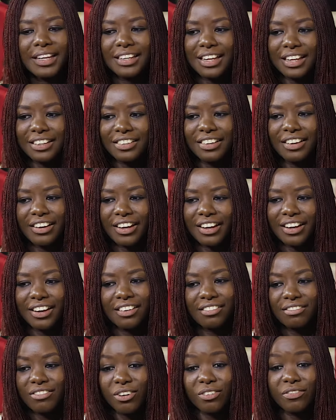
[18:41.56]
in
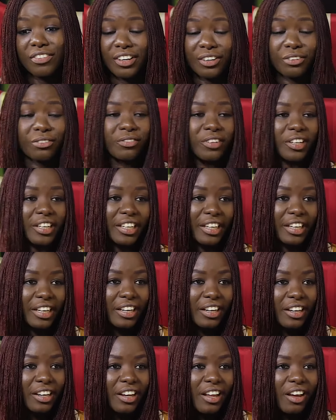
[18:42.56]
Nigeria over and over
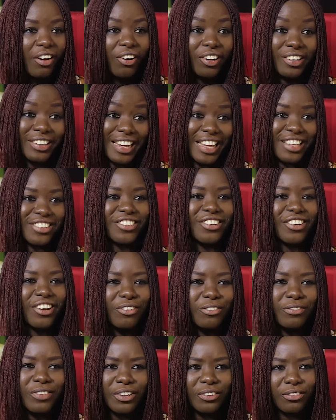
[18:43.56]
again, on Nigeria
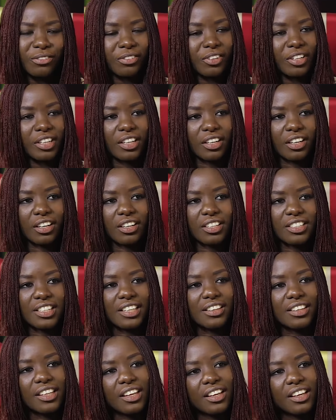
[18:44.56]
over and over again, because I
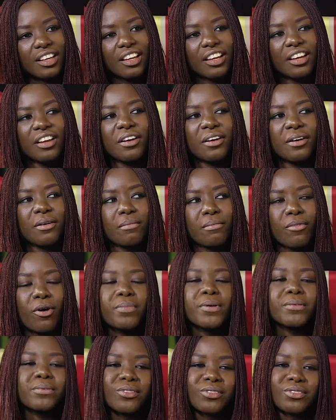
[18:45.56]
think more
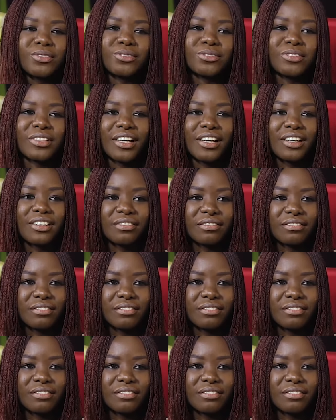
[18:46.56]
people should do that.